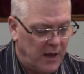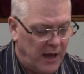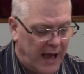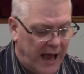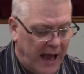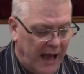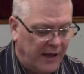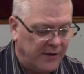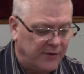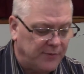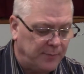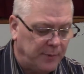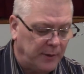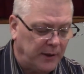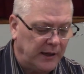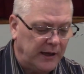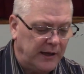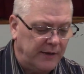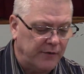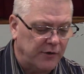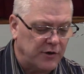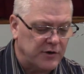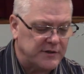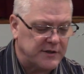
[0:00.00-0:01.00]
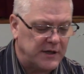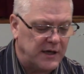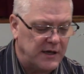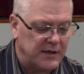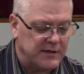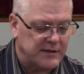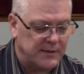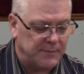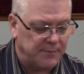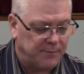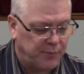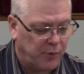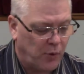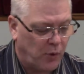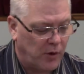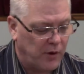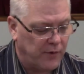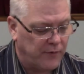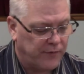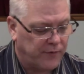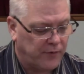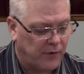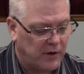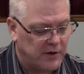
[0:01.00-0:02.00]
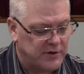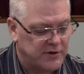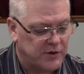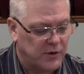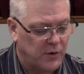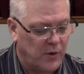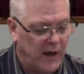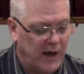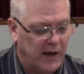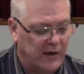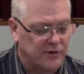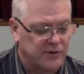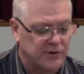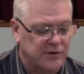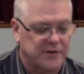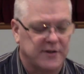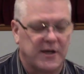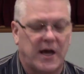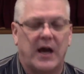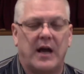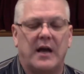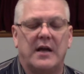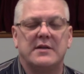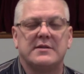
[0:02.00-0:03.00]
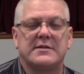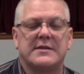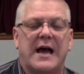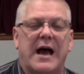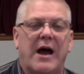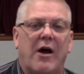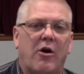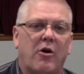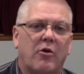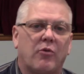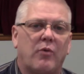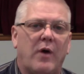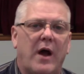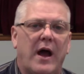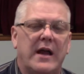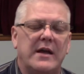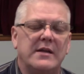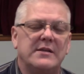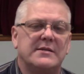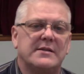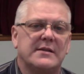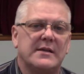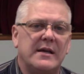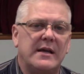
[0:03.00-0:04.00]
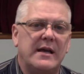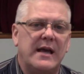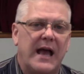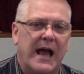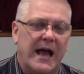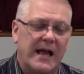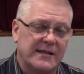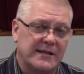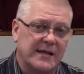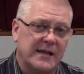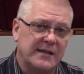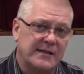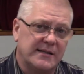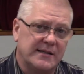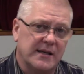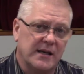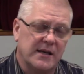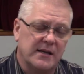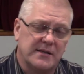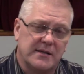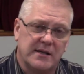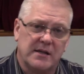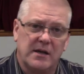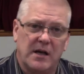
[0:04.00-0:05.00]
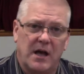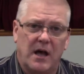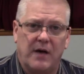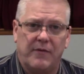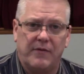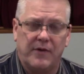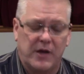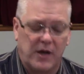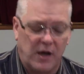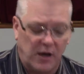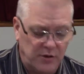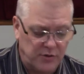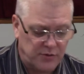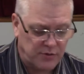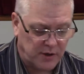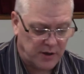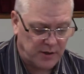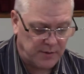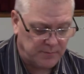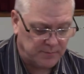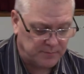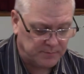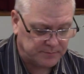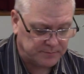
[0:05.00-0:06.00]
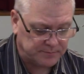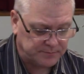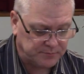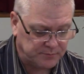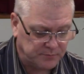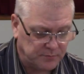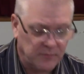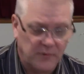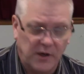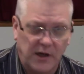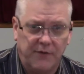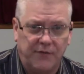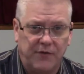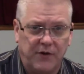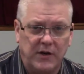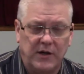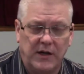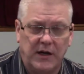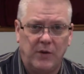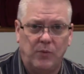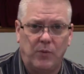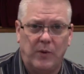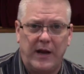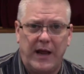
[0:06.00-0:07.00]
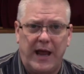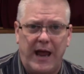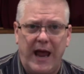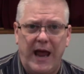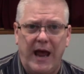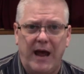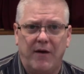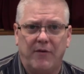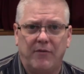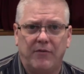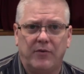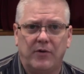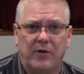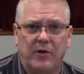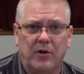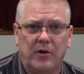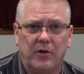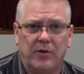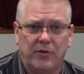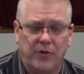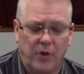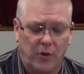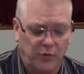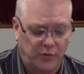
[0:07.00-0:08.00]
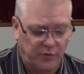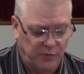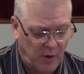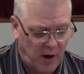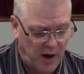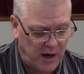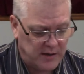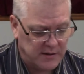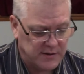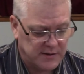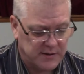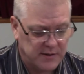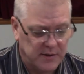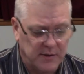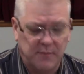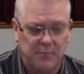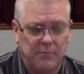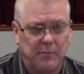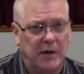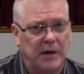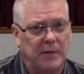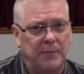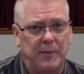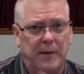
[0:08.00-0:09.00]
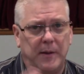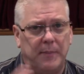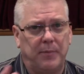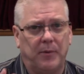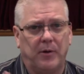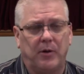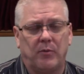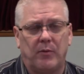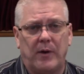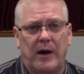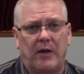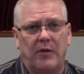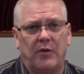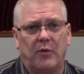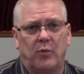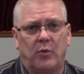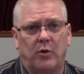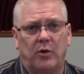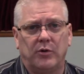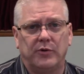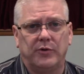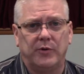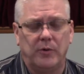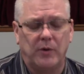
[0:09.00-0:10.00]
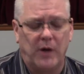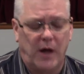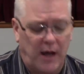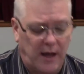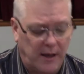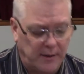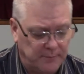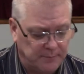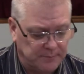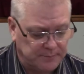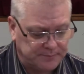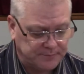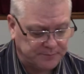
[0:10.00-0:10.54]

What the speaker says: As believers, it is important for us to exercise our rights as a citizen of a country, if indeed we have those rights. Many people around the world do not.